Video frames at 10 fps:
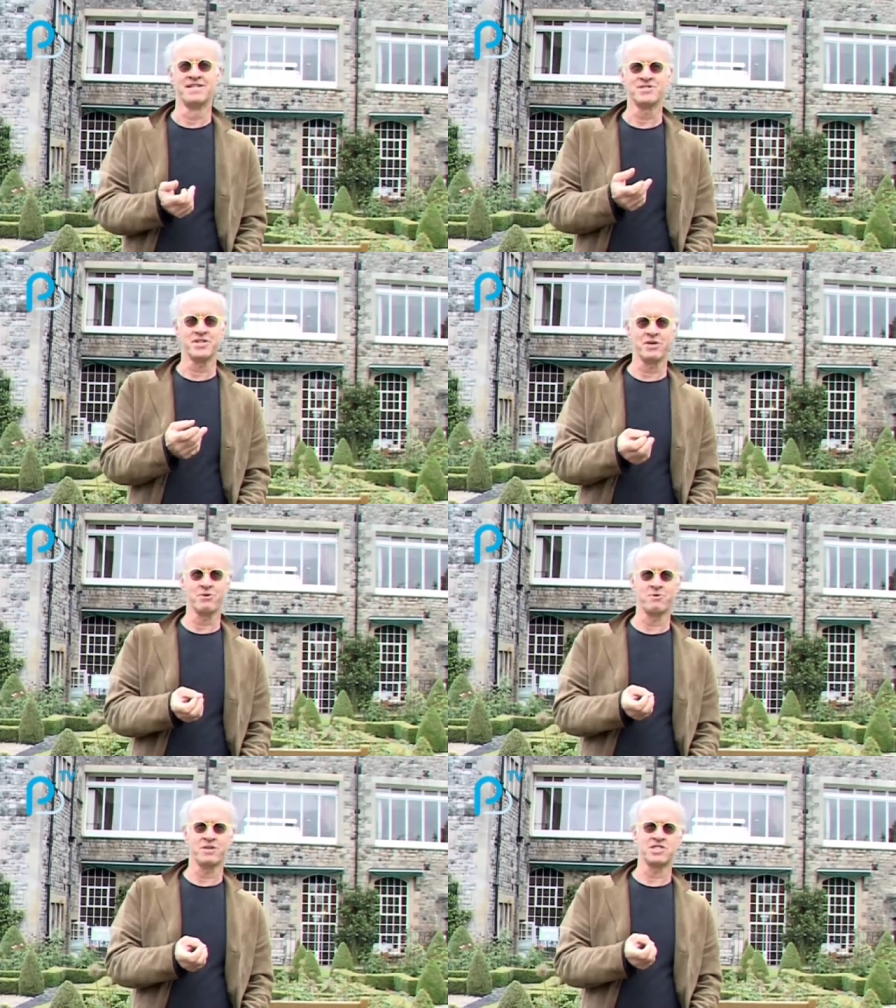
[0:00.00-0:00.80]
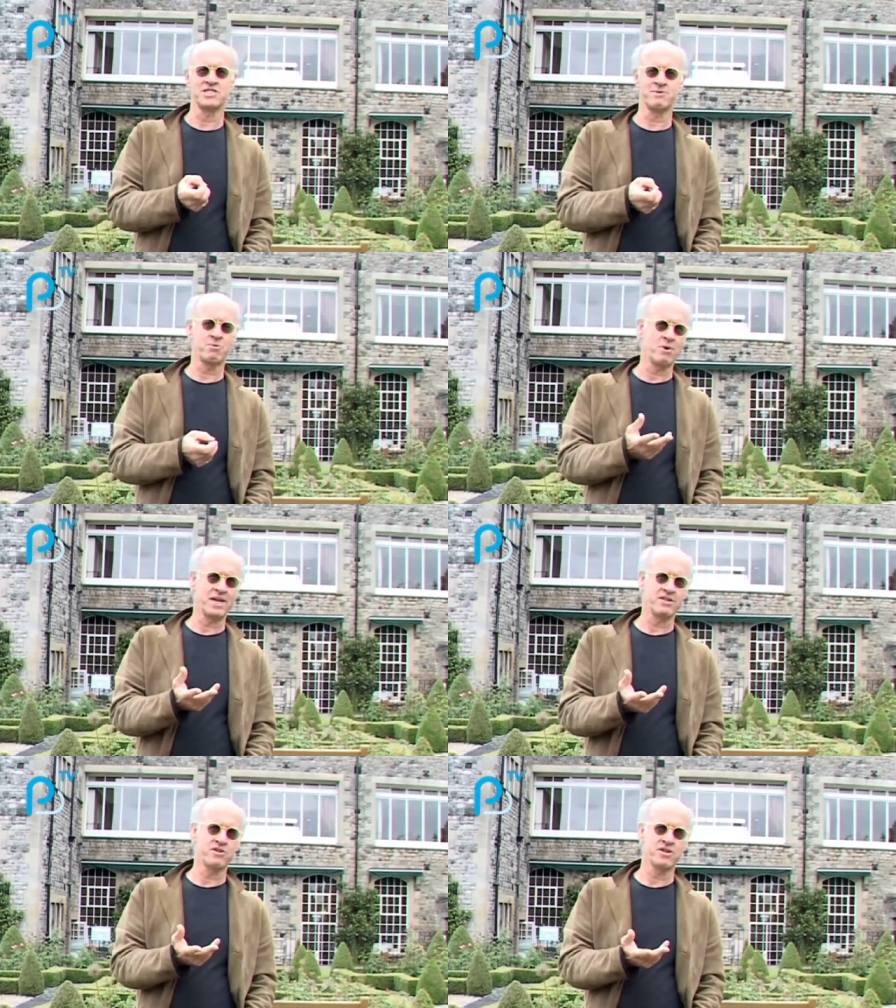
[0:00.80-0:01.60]
So she said, well, why
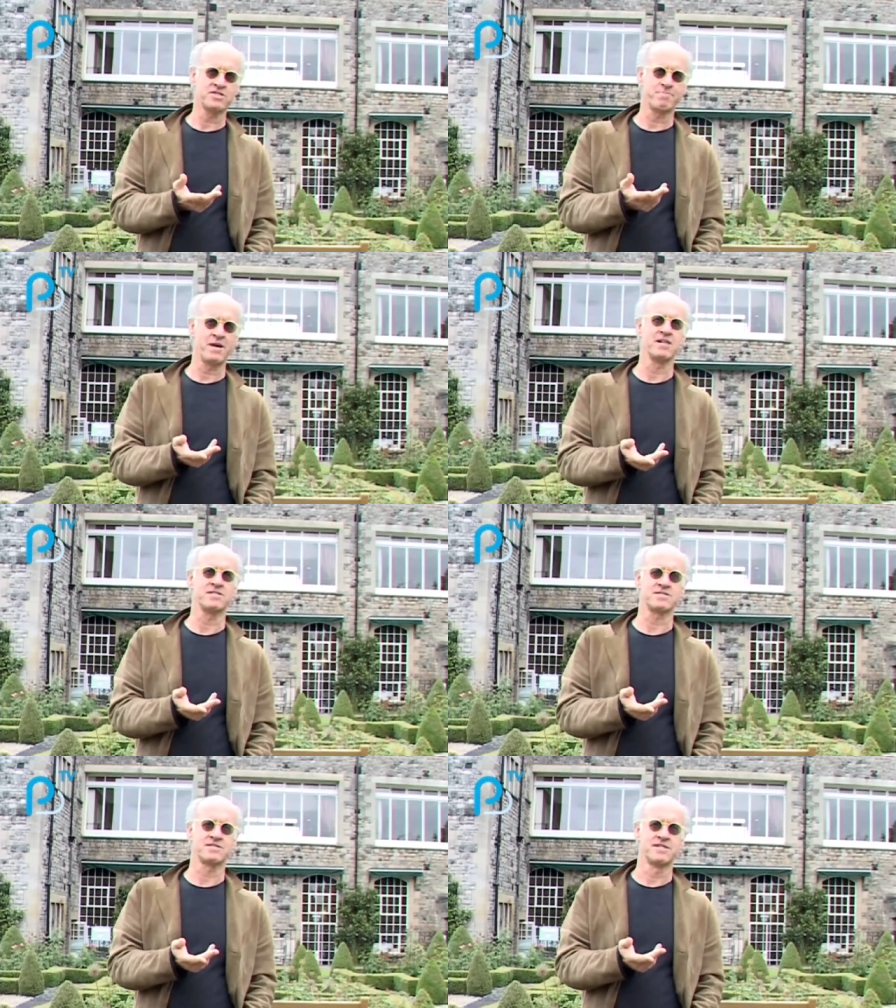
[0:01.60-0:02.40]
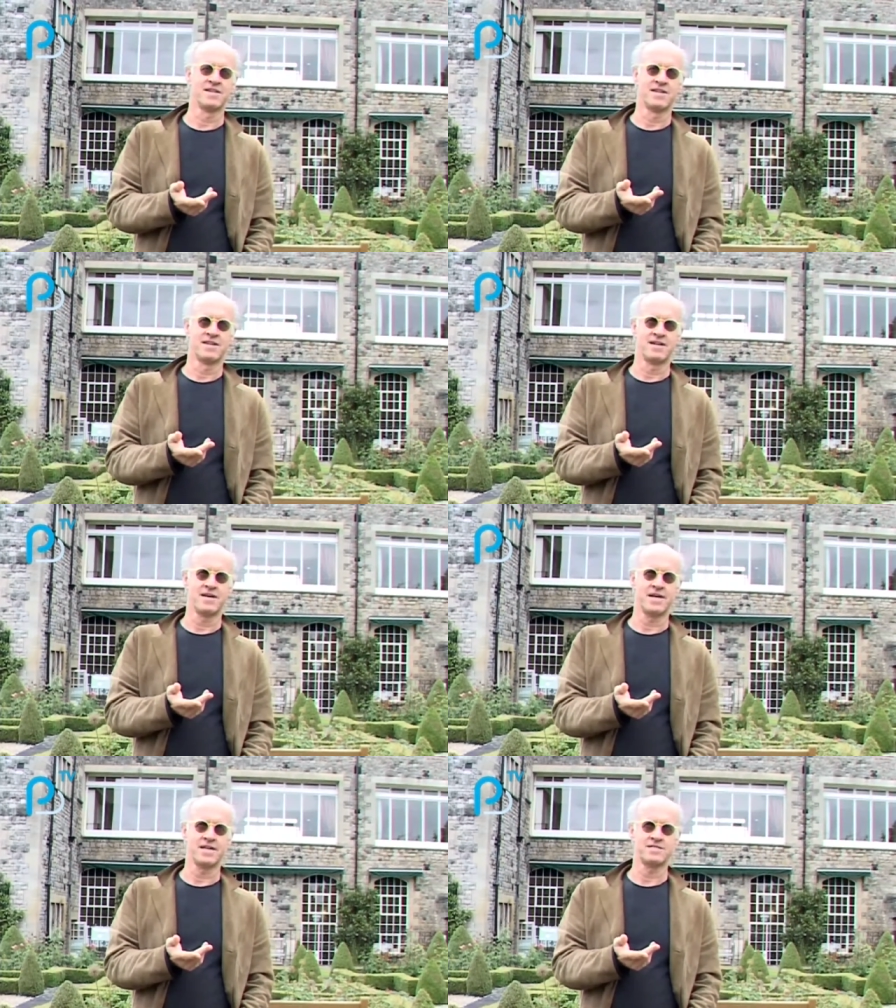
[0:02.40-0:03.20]
don't you grow spelt? And I